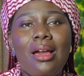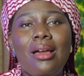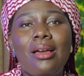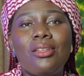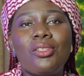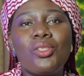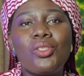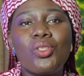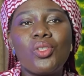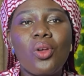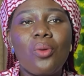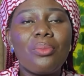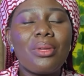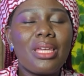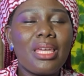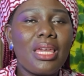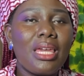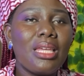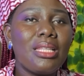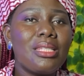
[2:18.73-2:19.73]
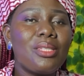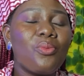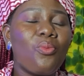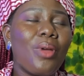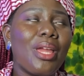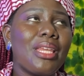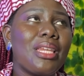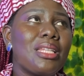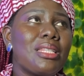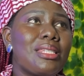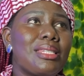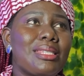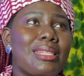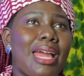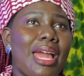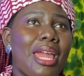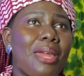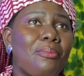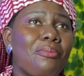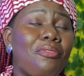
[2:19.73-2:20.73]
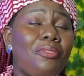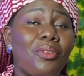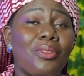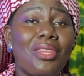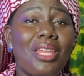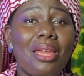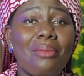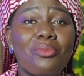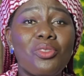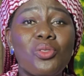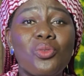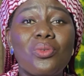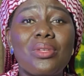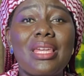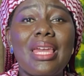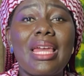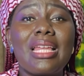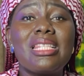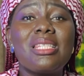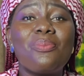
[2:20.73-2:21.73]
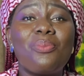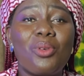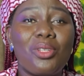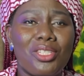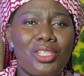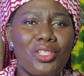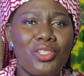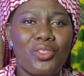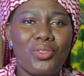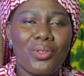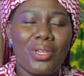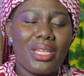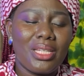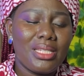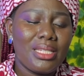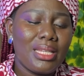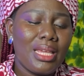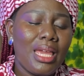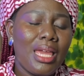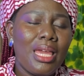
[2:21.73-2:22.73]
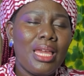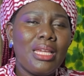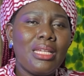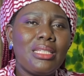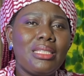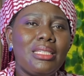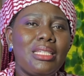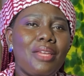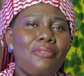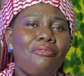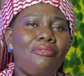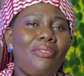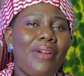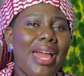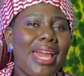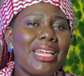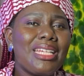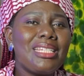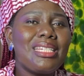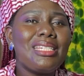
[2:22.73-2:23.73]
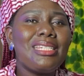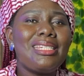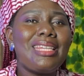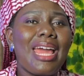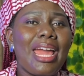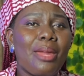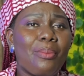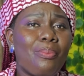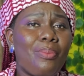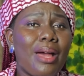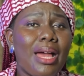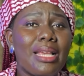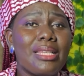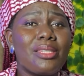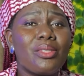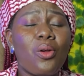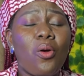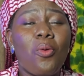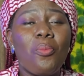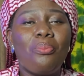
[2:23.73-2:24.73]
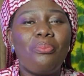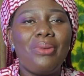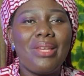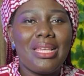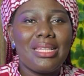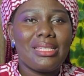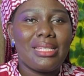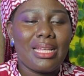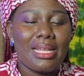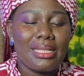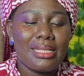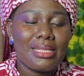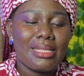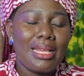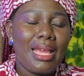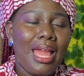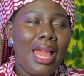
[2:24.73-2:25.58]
some kids, when it's time for them to get potty trained, they find diapers unpleasant.